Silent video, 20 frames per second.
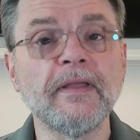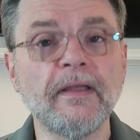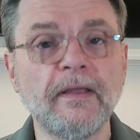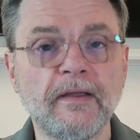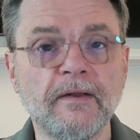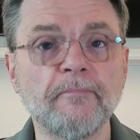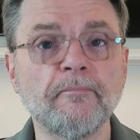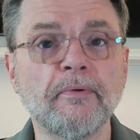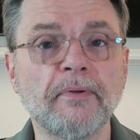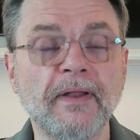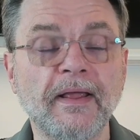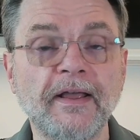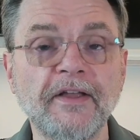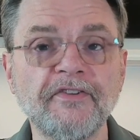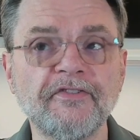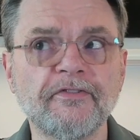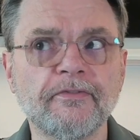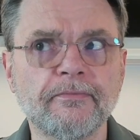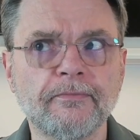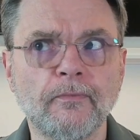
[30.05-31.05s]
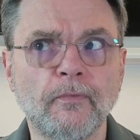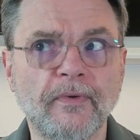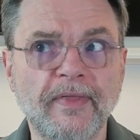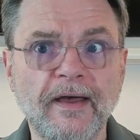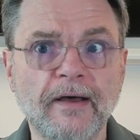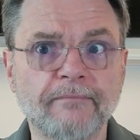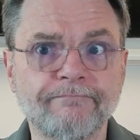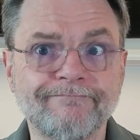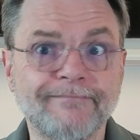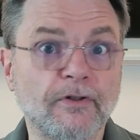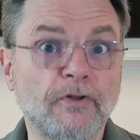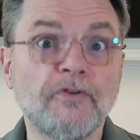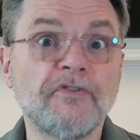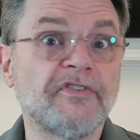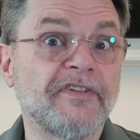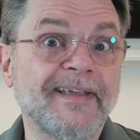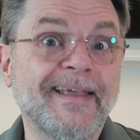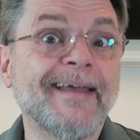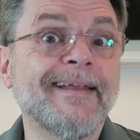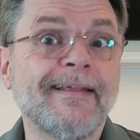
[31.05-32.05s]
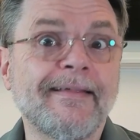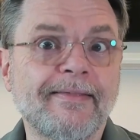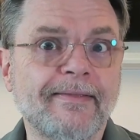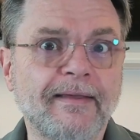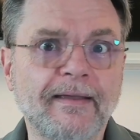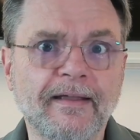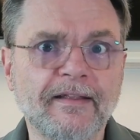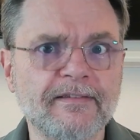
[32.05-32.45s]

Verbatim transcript: in place without losing anything.